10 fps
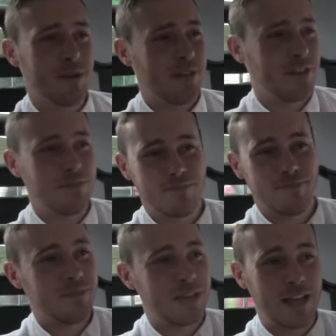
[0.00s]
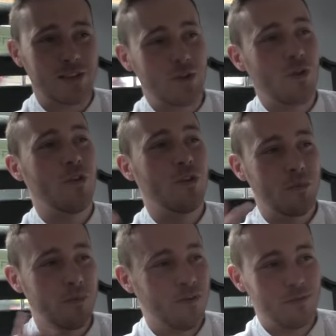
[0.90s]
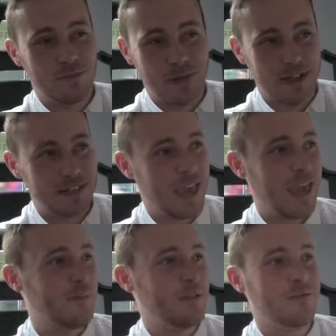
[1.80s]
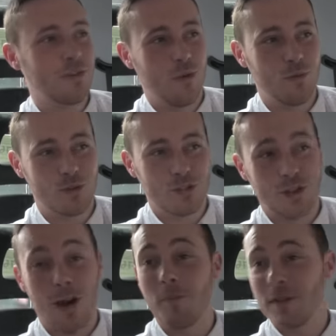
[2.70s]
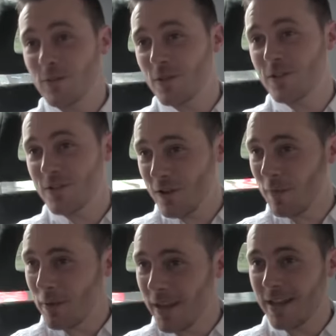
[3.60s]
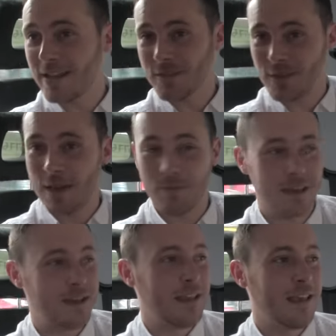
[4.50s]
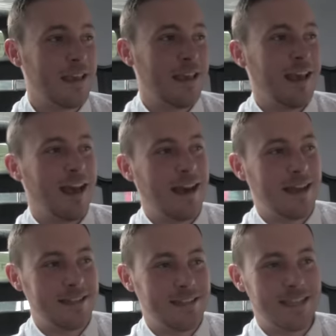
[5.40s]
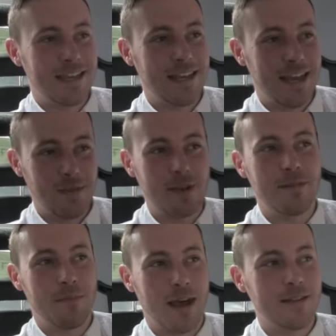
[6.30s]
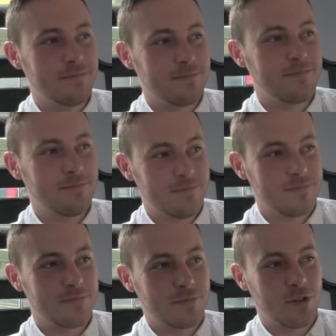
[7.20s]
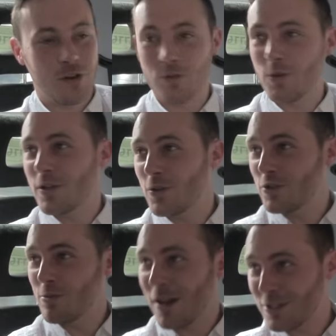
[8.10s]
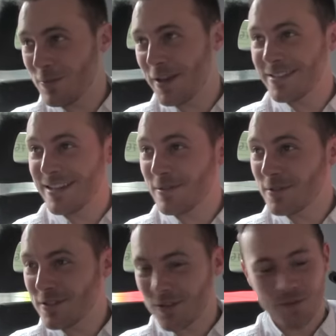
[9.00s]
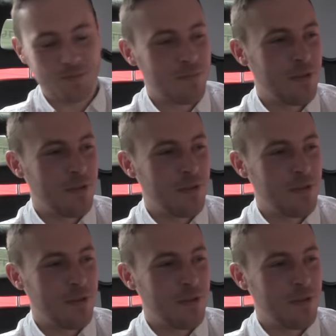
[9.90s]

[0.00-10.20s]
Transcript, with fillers: I think next door or above him, had came and told him to stop, and he wouldn't stop playing it, so he kept playing it. And anyway, the man got his windows smashed by his neighbours, so